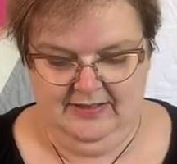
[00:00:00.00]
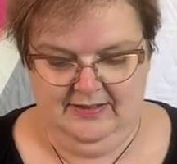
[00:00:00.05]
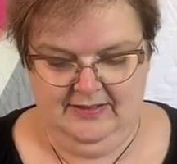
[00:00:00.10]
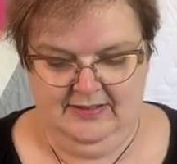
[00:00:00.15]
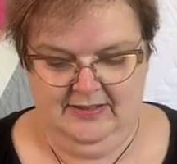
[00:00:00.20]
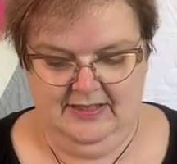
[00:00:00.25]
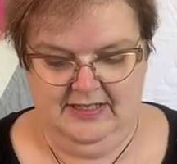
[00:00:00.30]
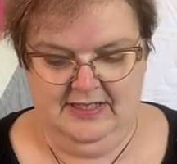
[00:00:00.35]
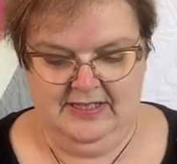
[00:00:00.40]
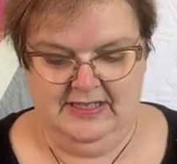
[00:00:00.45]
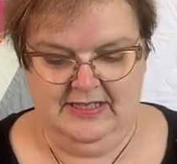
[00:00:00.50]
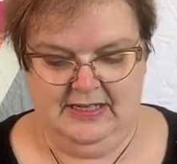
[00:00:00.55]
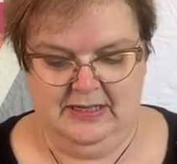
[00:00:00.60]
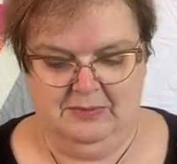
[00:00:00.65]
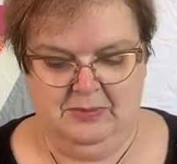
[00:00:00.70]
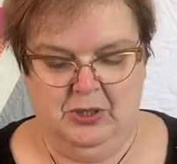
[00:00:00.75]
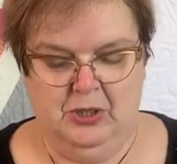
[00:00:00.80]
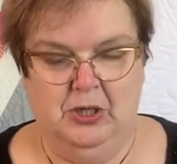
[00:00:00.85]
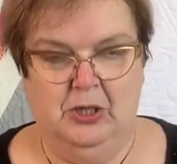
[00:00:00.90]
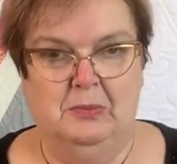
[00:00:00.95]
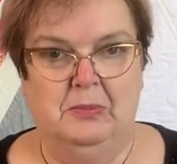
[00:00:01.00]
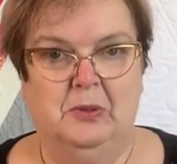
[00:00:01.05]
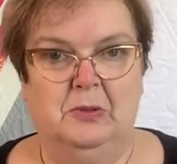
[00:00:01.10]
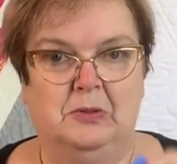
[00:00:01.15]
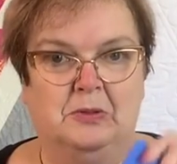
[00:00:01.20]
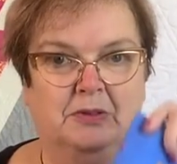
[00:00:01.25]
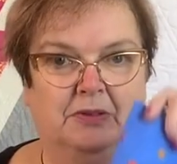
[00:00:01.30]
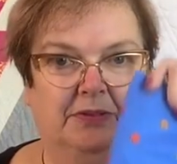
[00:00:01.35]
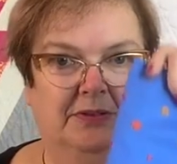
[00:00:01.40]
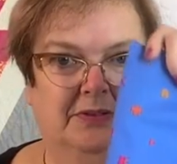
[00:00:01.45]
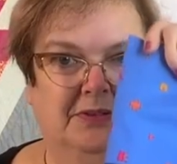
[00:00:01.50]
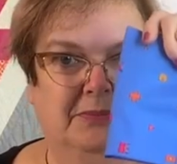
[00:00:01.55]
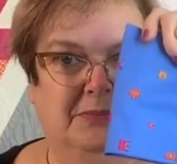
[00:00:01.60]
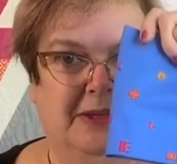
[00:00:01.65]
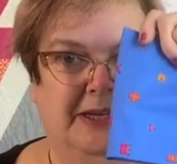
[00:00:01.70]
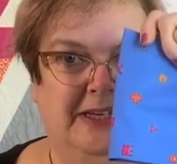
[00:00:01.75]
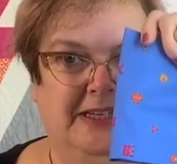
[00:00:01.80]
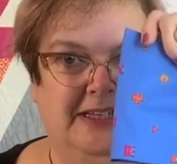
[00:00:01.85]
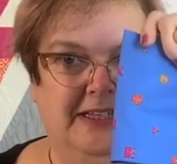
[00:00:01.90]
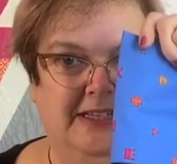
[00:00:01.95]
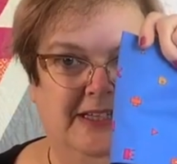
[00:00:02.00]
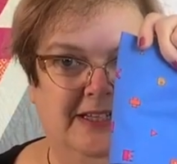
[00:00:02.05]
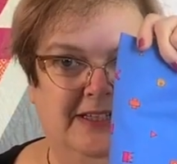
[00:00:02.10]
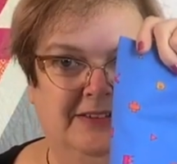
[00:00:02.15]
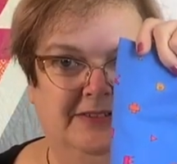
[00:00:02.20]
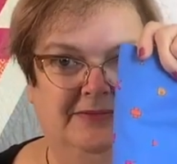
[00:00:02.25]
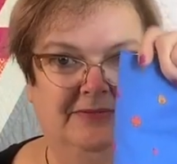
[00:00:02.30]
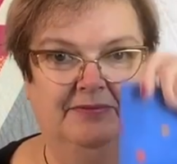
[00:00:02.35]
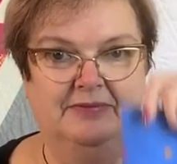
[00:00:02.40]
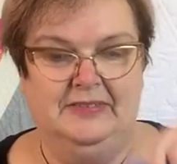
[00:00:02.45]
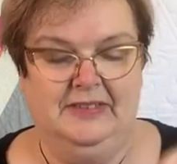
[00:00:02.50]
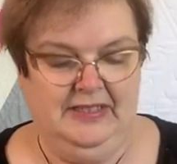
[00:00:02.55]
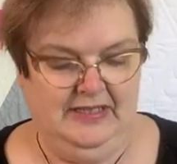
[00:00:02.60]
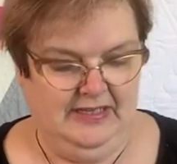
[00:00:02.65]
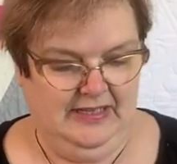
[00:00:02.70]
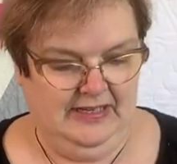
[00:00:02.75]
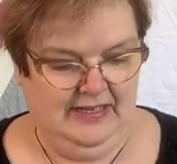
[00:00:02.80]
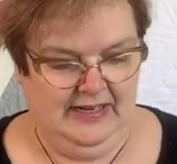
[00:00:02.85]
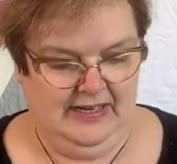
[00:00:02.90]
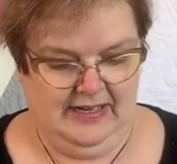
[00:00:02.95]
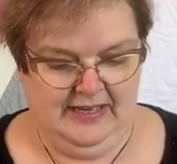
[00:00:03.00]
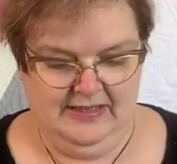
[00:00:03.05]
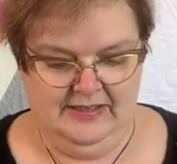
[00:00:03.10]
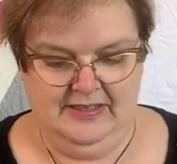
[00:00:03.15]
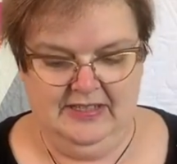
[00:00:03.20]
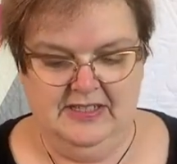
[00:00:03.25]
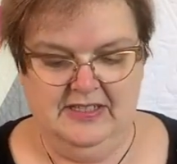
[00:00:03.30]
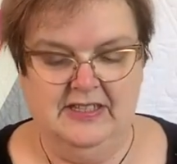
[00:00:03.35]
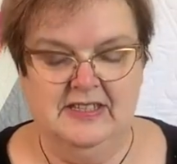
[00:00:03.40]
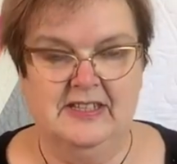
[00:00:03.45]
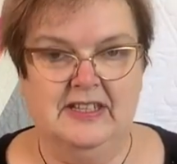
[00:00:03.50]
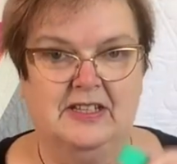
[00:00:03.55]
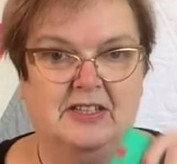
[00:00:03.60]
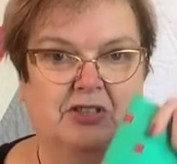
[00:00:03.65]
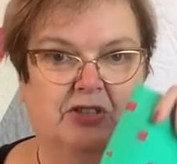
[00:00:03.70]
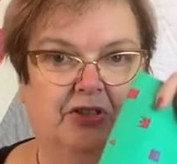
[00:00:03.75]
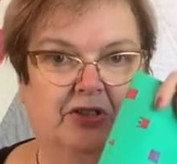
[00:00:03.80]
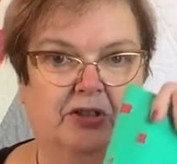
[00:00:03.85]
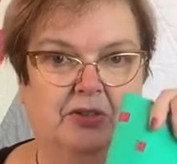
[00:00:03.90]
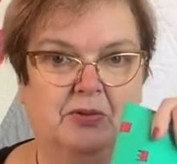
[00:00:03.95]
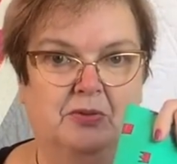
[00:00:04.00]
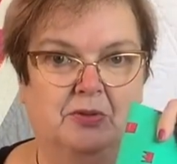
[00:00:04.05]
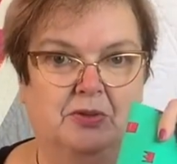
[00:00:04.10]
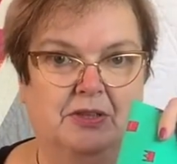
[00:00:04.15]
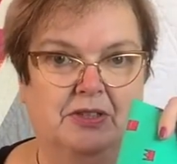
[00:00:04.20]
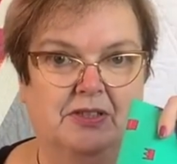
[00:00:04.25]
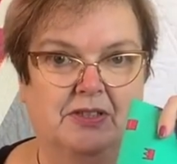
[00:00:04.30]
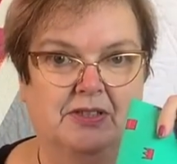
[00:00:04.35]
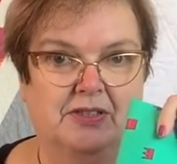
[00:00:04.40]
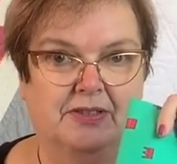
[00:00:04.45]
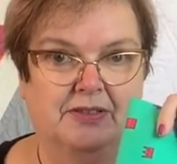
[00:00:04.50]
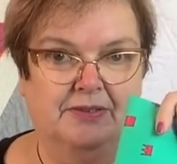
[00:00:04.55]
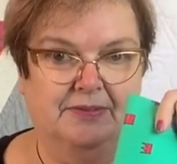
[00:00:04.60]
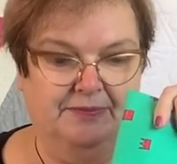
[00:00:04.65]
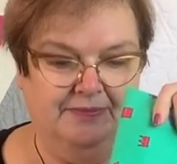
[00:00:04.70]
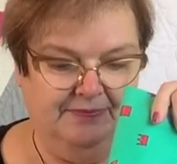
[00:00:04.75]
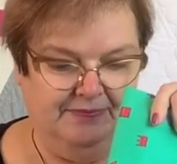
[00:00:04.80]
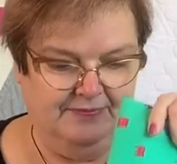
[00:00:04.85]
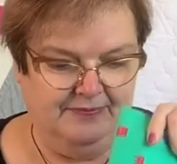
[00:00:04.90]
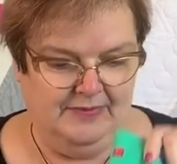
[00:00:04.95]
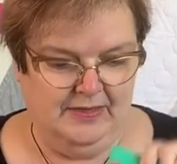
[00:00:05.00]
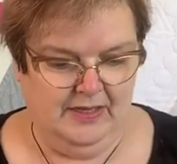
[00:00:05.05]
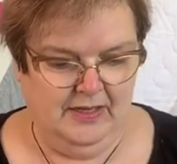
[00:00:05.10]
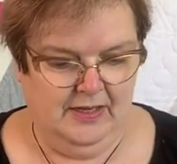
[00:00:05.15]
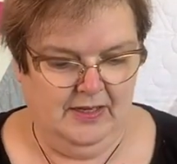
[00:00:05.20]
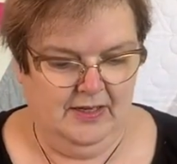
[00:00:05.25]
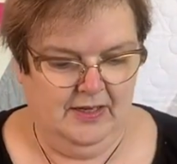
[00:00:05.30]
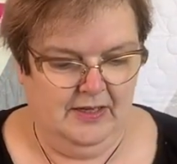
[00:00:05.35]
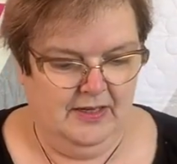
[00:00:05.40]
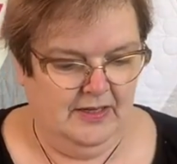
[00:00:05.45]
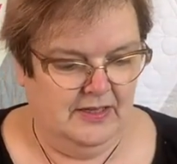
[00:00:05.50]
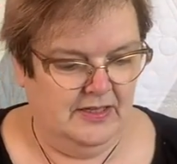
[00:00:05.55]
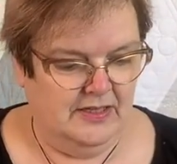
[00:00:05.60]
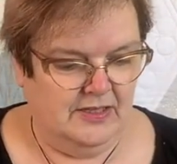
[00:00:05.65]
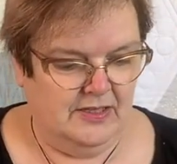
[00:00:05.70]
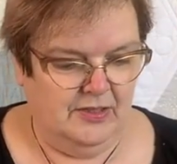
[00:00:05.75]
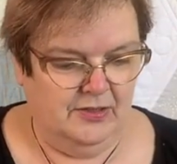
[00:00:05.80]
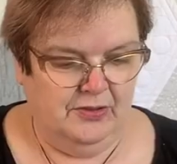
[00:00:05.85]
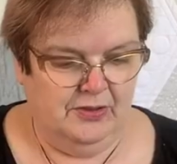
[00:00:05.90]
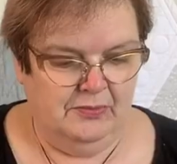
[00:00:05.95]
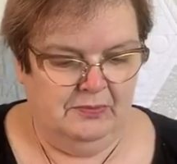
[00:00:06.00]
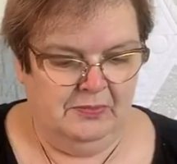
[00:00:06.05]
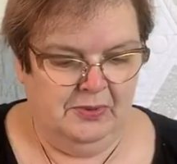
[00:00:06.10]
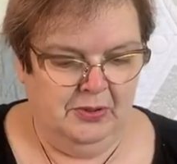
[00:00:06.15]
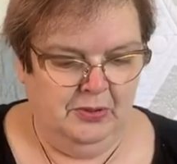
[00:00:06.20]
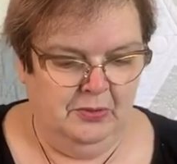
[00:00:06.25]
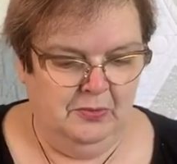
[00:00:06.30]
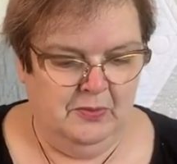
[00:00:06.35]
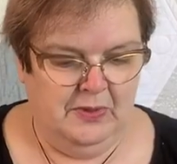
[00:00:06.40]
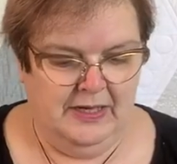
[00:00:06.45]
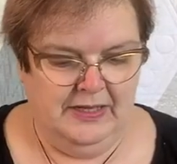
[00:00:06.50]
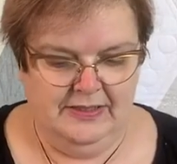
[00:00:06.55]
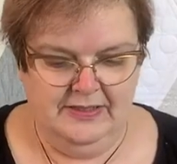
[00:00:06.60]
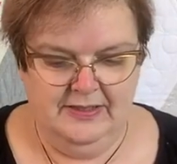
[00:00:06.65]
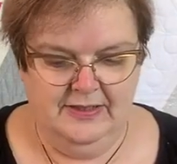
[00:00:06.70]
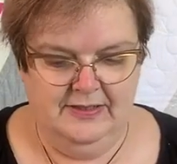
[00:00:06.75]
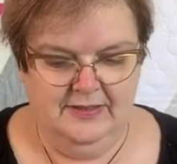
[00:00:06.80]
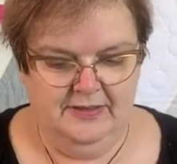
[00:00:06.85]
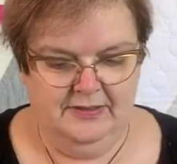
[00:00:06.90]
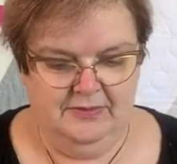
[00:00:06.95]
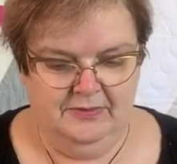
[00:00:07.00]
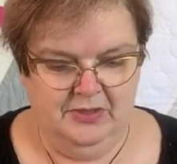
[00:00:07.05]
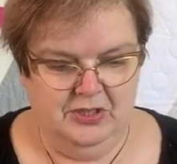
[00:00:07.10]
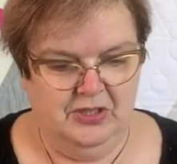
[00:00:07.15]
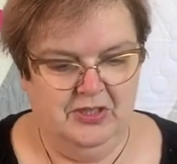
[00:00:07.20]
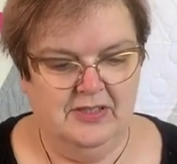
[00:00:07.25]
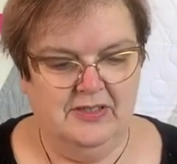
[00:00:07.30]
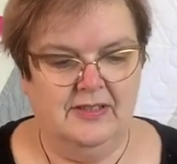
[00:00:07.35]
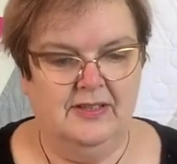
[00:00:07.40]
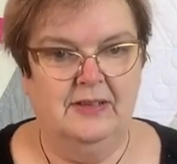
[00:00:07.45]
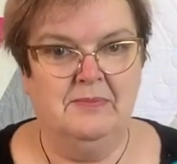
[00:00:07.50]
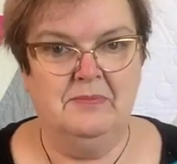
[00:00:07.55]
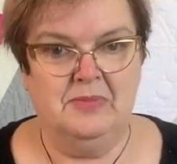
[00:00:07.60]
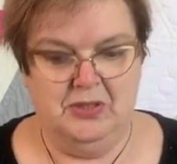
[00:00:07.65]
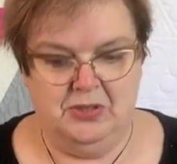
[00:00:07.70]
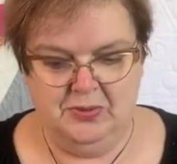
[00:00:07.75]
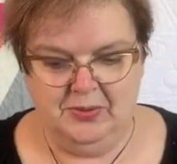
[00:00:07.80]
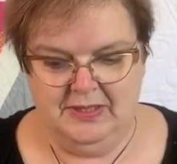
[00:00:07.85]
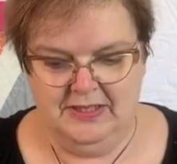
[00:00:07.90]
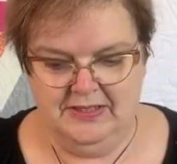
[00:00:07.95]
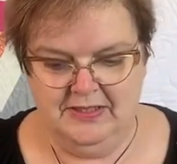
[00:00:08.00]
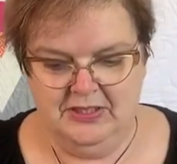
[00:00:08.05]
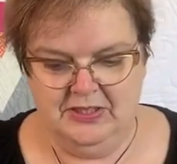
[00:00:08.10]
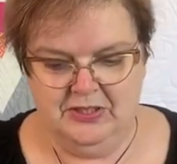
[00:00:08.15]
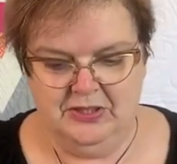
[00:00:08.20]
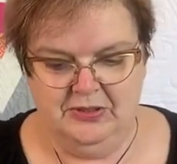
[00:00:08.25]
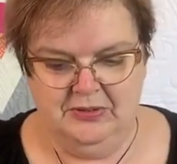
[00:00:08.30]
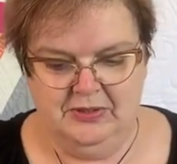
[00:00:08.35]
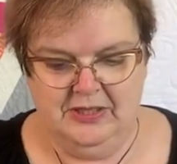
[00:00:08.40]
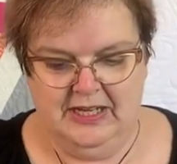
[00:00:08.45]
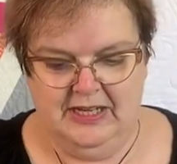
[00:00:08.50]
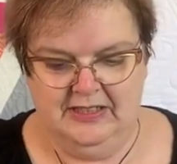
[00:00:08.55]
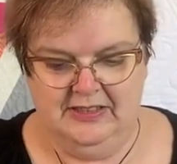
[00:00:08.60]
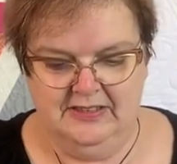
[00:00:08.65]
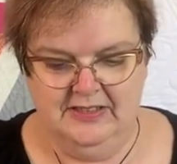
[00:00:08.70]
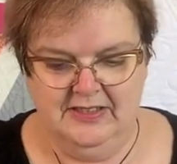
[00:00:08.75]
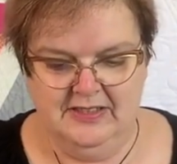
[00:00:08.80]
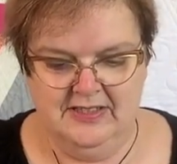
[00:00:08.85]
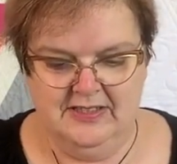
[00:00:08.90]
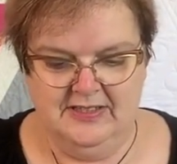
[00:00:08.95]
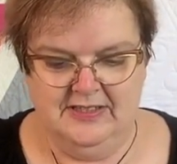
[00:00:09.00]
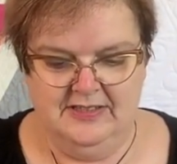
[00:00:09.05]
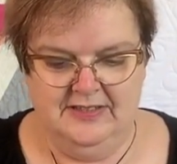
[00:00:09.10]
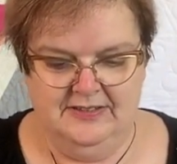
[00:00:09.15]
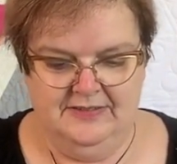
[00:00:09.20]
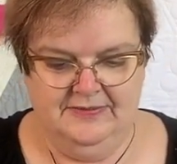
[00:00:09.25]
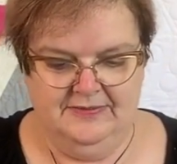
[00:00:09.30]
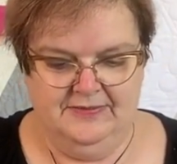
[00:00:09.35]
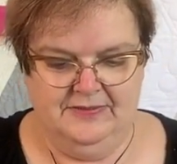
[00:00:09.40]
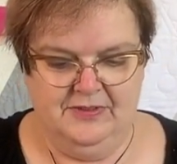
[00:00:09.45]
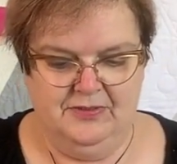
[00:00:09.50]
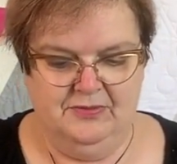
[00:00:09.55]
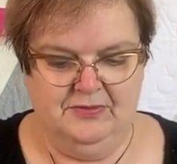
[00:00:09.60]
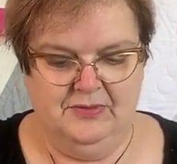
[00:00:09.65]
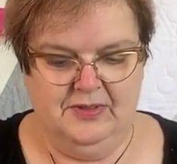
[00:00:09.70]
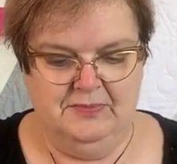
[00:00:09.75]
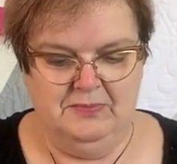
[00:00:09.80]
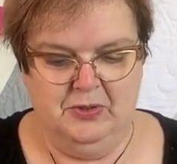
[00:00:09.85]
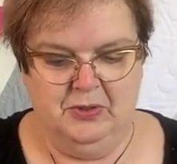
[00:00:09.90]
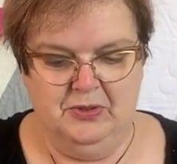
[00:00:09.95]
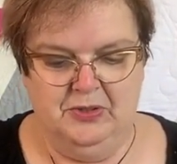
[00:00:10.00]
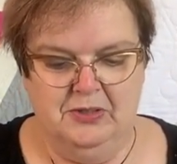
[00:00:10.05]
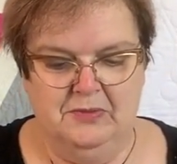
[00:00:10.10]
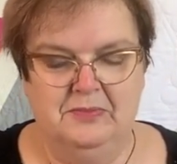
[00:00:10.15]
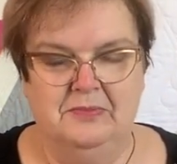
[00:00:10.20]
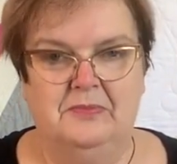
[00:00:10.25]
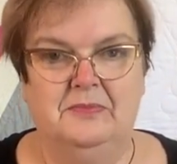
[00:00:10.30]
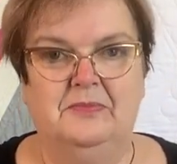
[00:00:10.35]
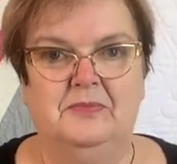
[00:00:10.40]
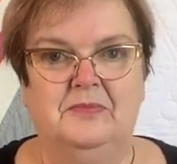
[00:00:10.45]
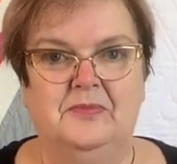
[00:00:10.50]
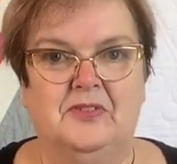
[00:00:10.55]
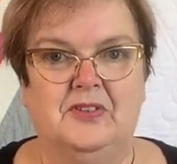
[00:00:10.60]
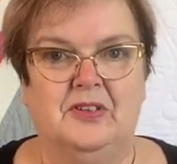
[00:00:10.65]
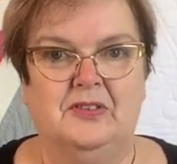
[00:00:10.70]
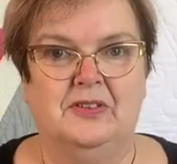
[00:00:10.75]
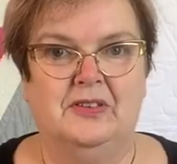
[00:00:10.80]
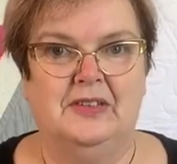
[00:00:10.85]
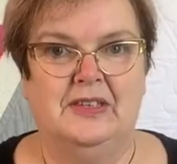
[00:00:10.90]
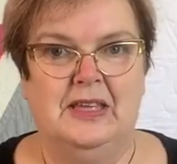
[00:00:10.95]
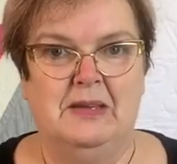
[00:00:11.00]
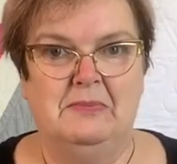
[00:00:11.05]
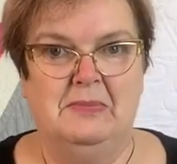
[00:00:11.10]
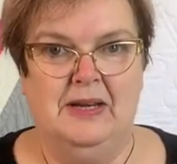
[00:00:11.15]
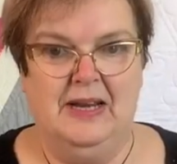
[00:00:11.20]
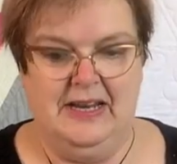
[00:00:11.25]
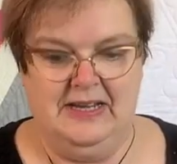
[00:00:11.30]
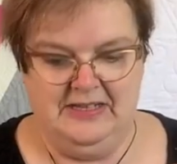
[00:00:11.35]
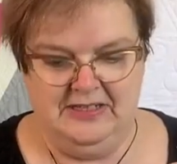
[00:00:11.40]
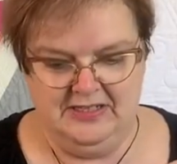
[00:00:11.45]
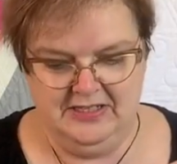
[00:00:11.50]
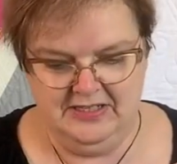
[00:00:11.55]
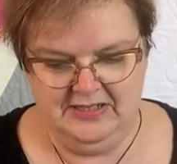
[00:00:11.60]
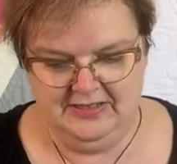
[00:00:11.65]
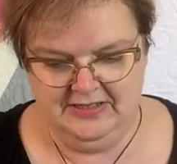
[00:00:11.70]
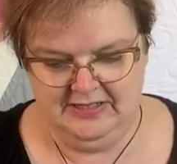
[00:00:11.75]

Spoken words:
this is our purple, P, and this is our turquoise. So the blue one, which is in between the 2 colours, so if we put them so that they blend,